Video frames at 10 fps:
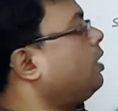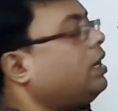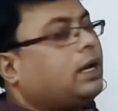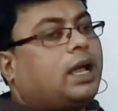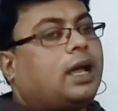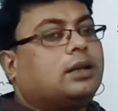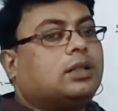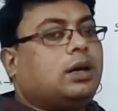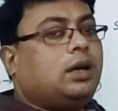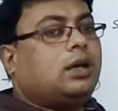trait and
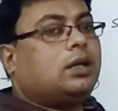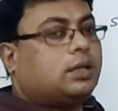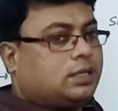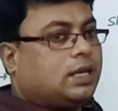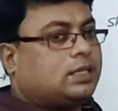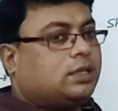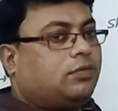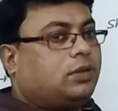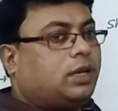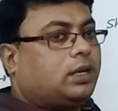the
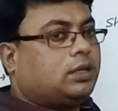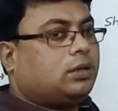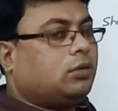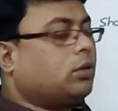recessive trait.